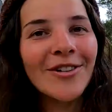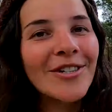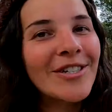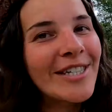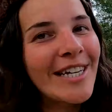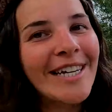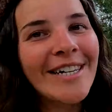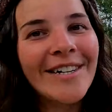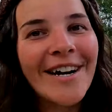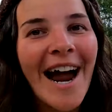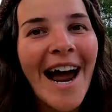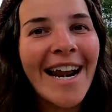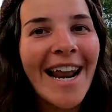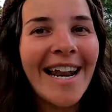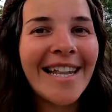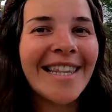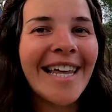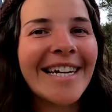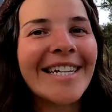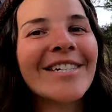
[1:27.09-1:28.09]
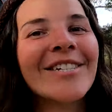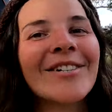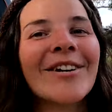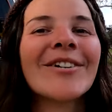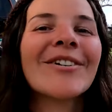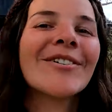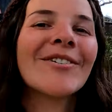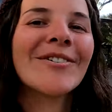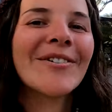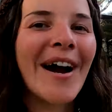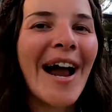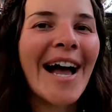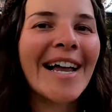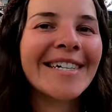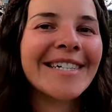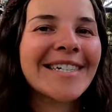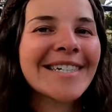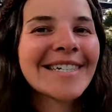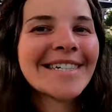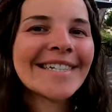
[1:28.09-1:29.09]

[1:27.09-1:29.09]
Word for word: so stick around and let us show you around.